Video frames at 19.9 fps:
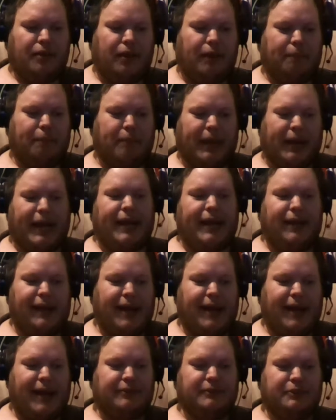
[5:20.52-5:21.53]
bad
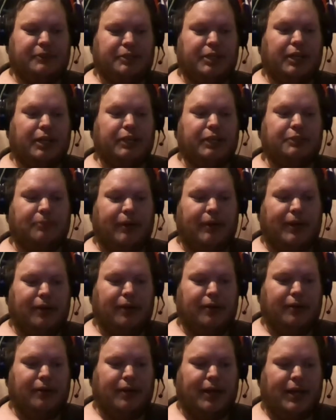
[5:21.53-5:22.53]
lapse in judgment
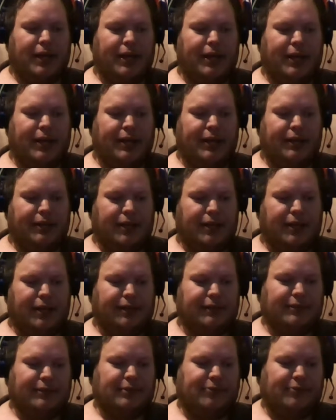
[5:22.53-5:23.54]
and
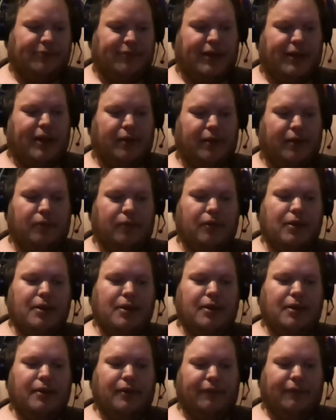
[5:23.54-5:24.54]
fell
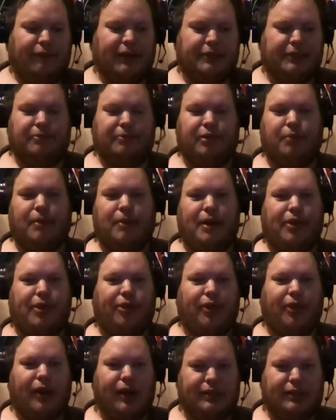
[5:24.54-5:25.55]
victim to my
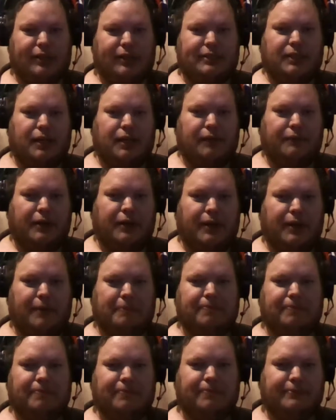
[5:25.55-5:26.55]
thoughts of
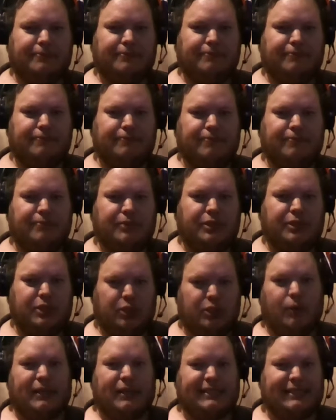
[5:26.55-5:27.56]

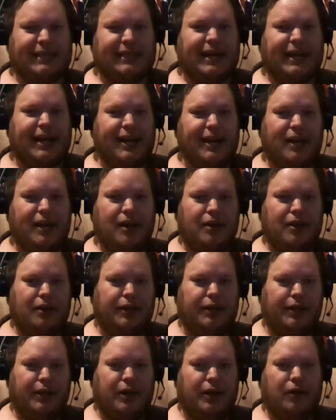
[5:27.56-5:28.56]
suicide.
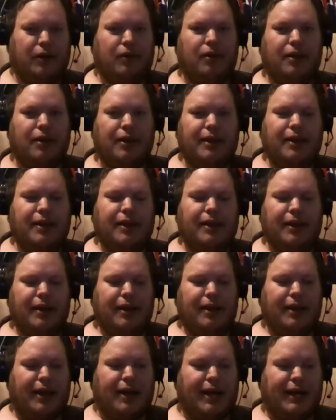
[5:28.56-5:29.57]
You know,
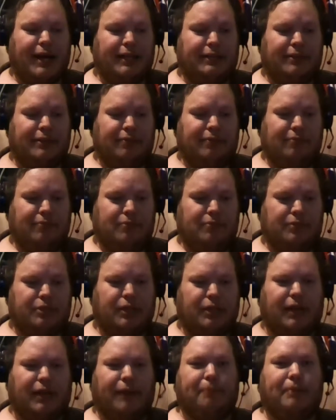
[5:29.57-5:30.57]
I
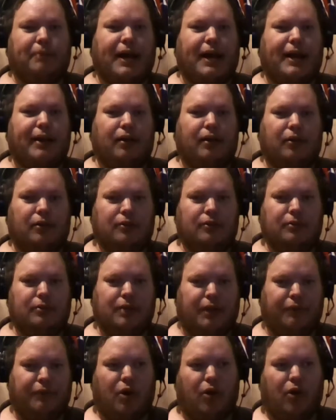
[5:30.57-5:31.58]
took a bottle
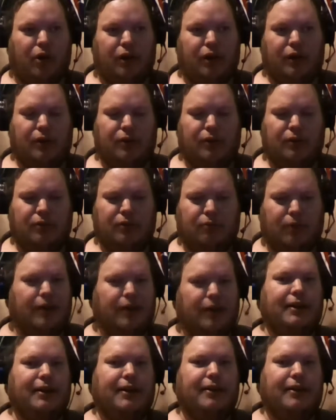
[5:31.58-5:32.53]
of Norco. Well,